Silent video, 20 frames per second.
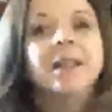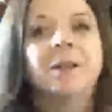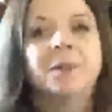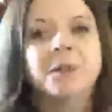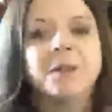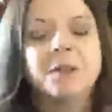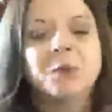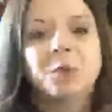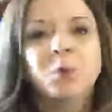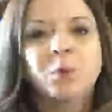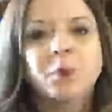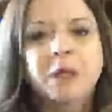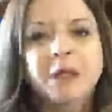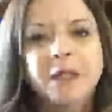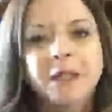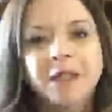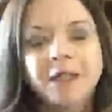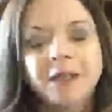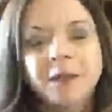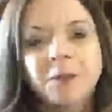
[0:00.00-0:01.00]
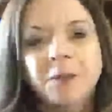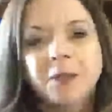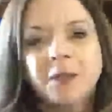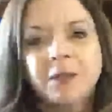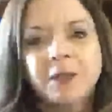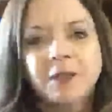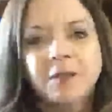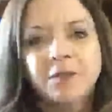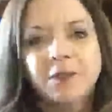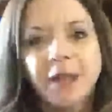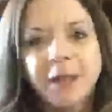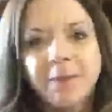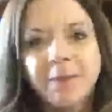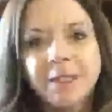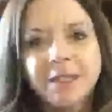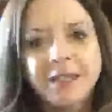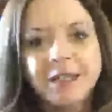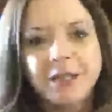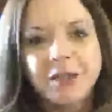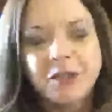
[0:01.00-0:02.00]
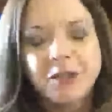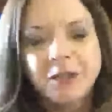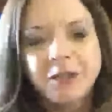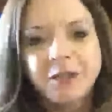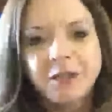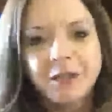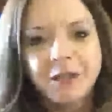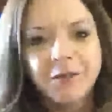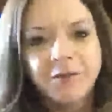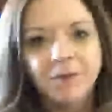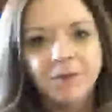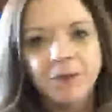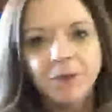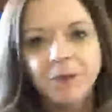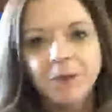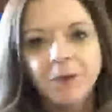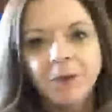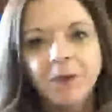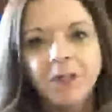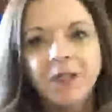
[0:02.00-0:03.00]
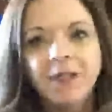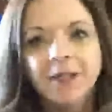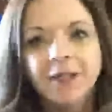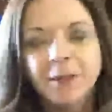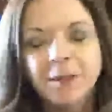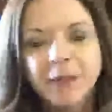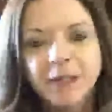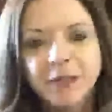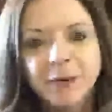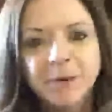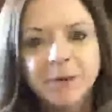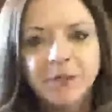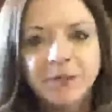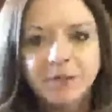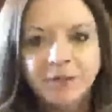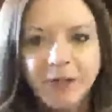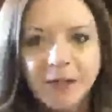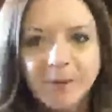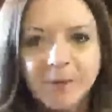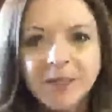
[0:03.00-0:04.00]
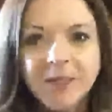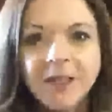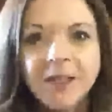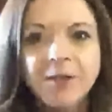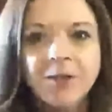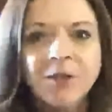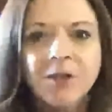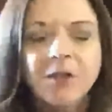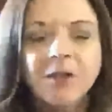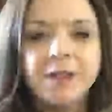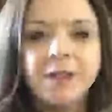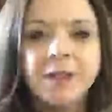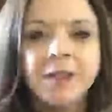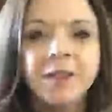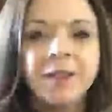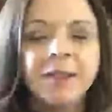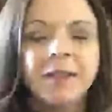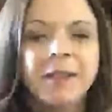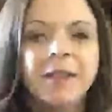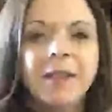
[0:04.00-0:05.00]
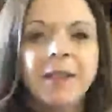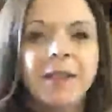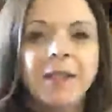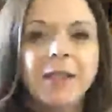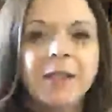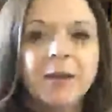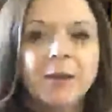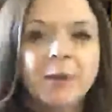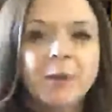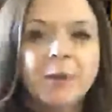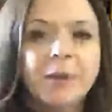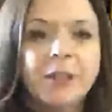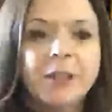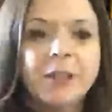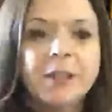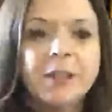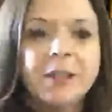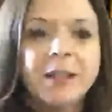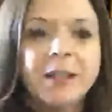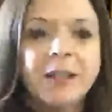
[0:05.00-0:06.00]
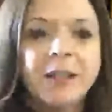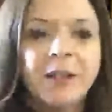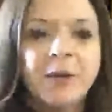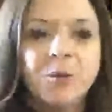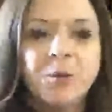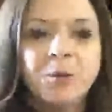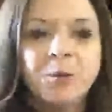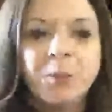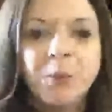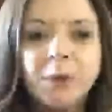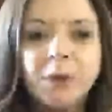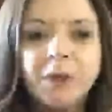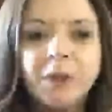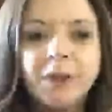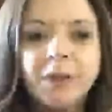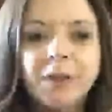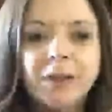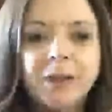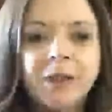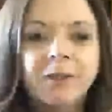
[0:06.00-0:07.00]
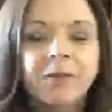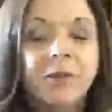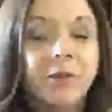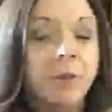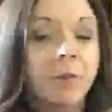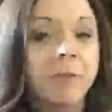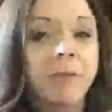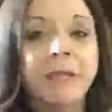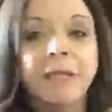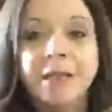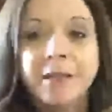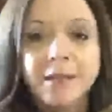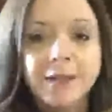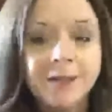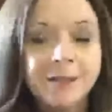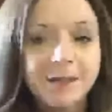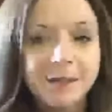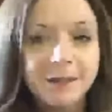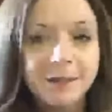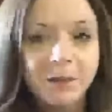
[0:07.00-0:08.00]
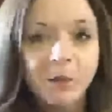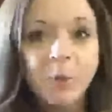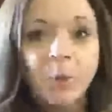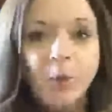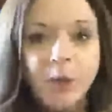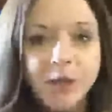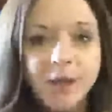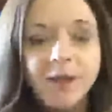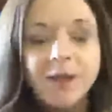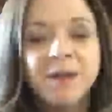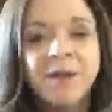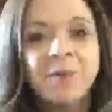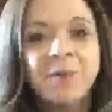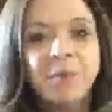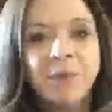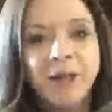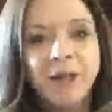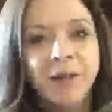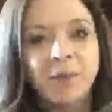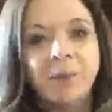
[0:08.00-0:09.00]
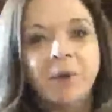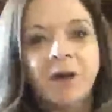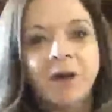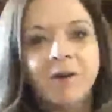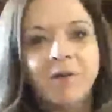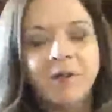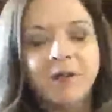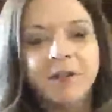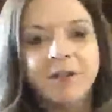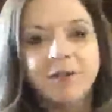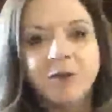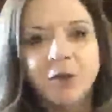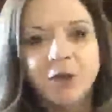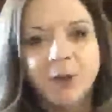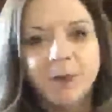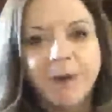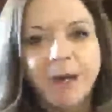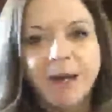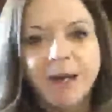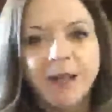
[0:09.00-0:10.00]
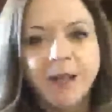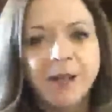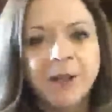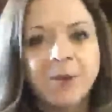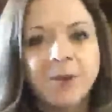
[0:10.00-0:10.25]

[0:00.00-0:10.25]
And I was reading in the book of Lamentations, and if you know anything about the book of Lamentations, it is a book of laments written by the prophet Jeremiah.